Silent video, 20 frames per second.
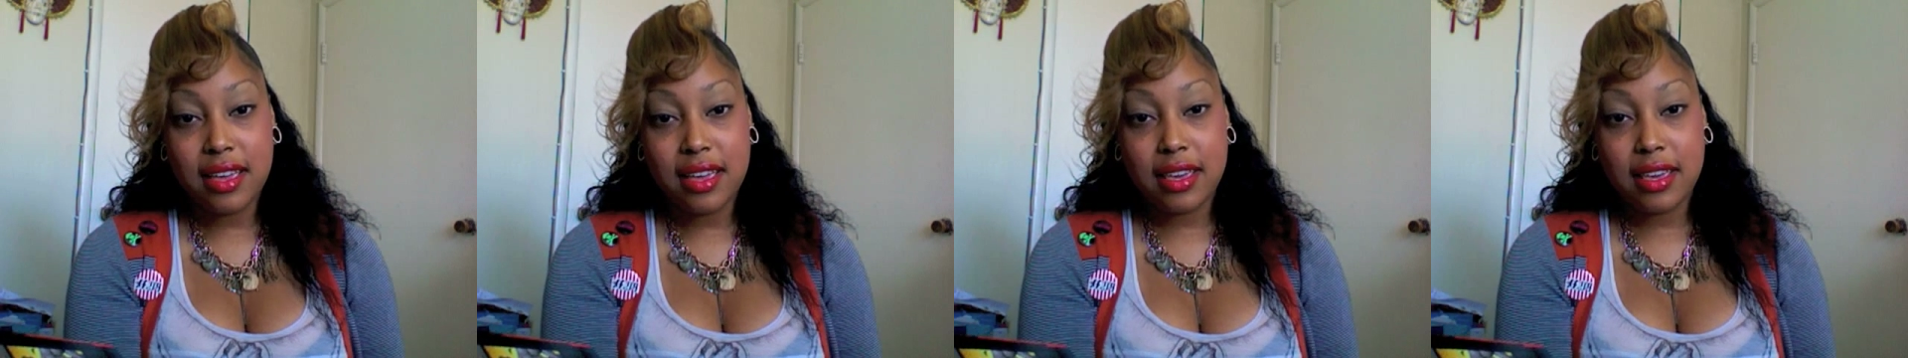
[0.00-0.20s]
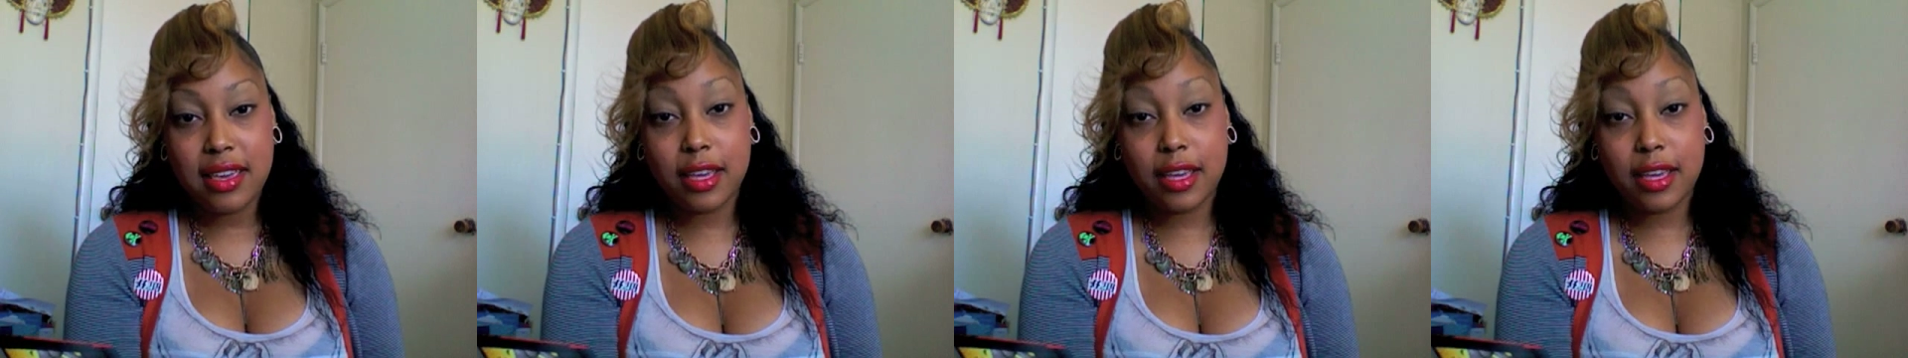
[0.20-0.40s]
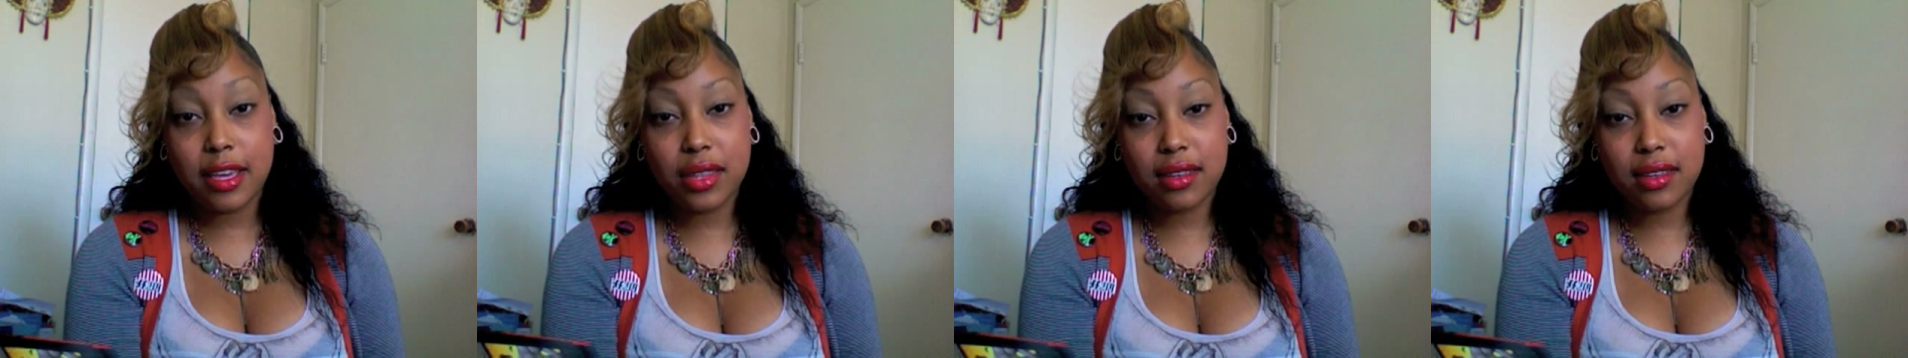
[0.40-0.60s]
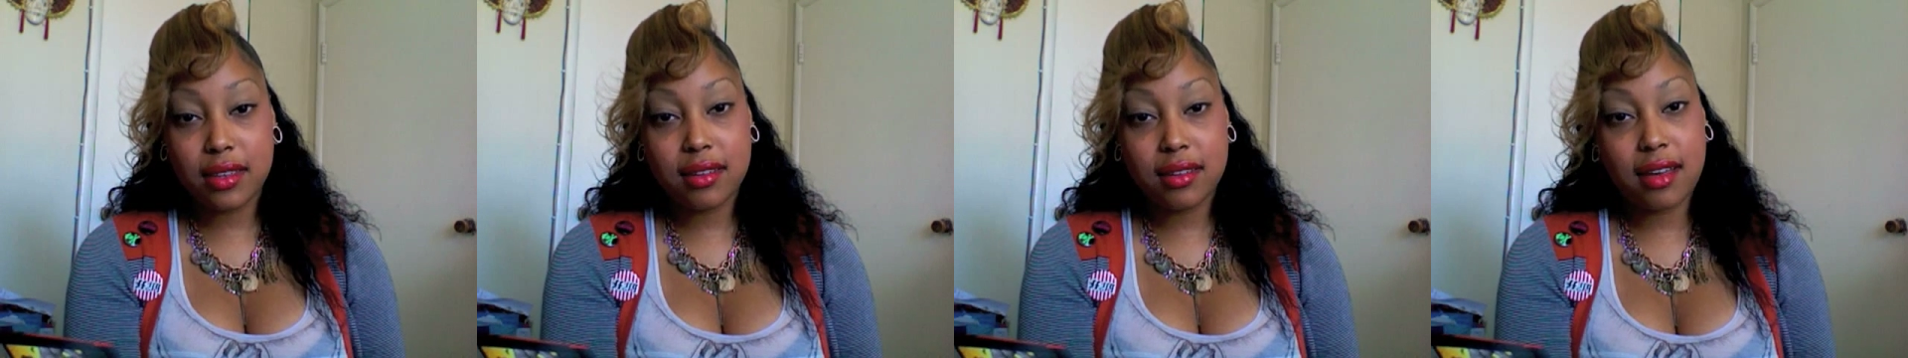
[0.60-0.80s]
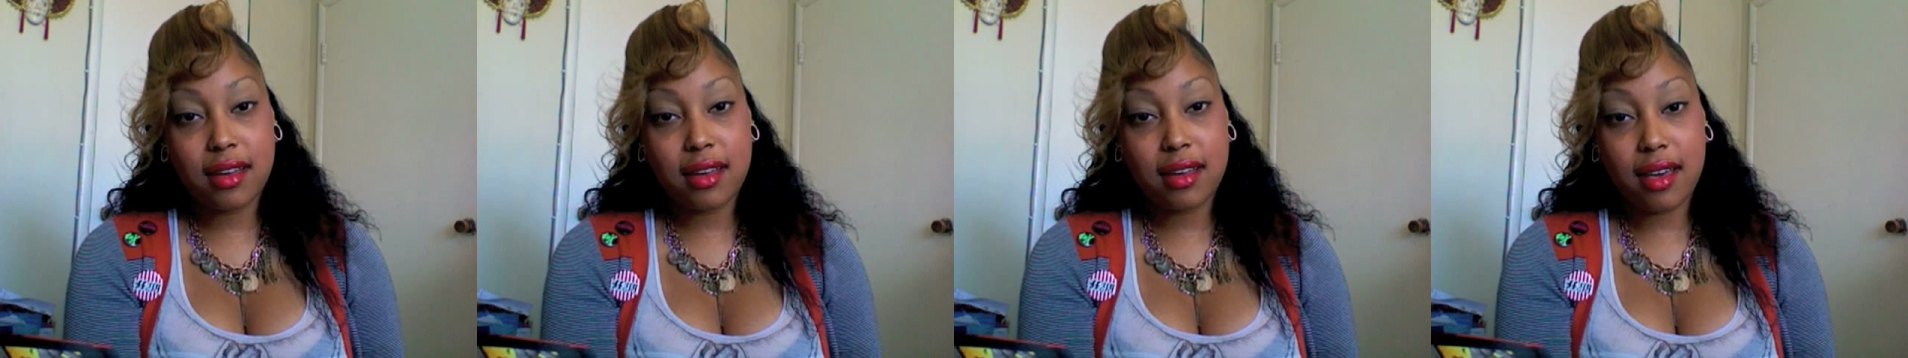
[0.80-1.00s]
He could be the
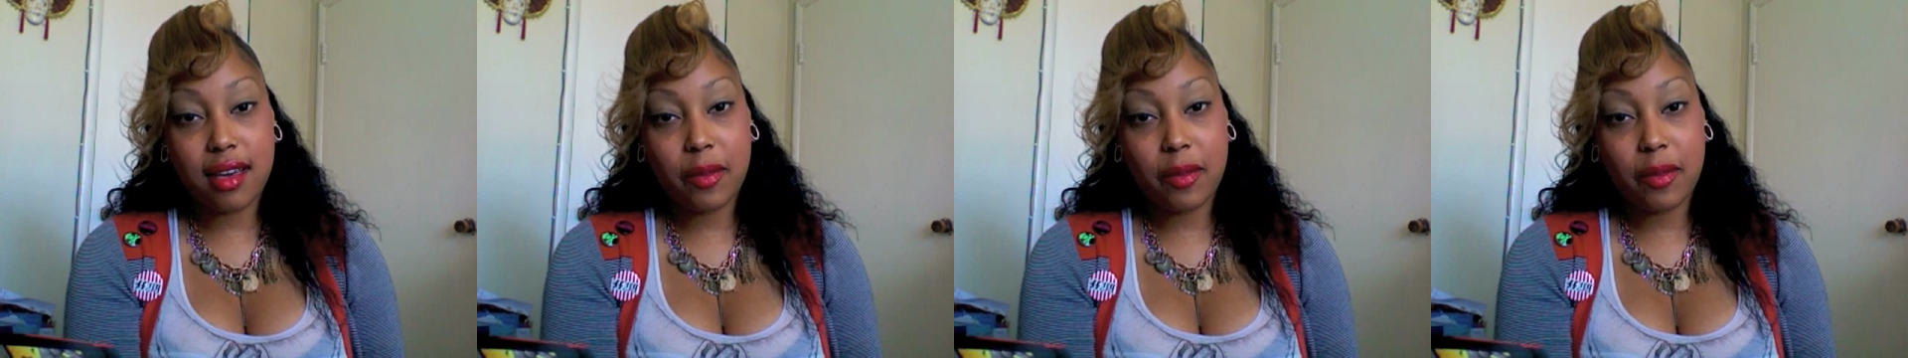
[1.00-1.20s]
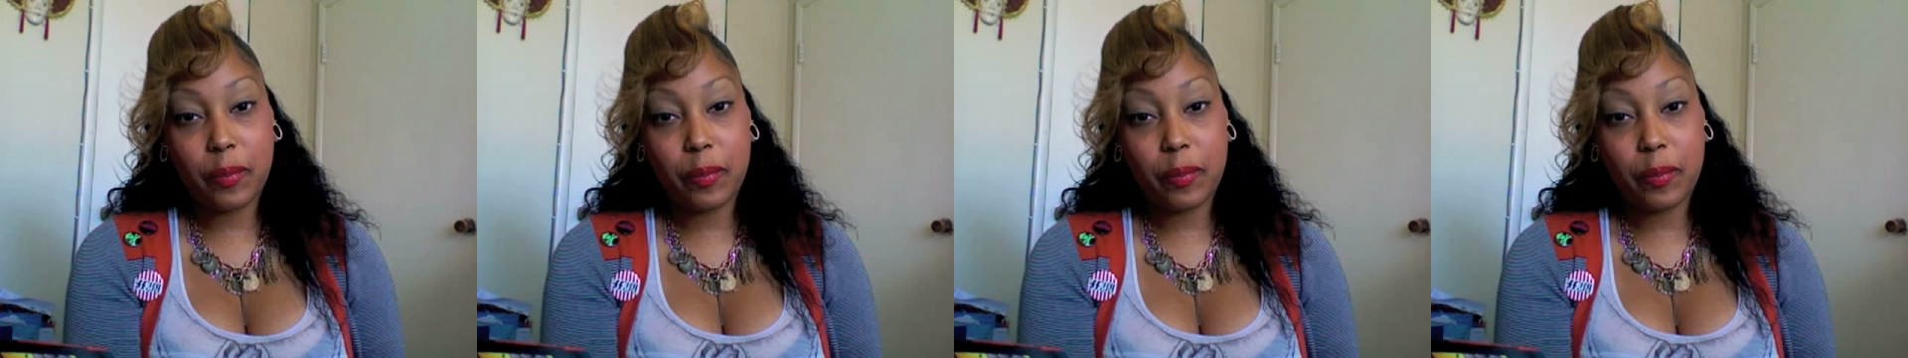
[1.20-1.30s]
good guy,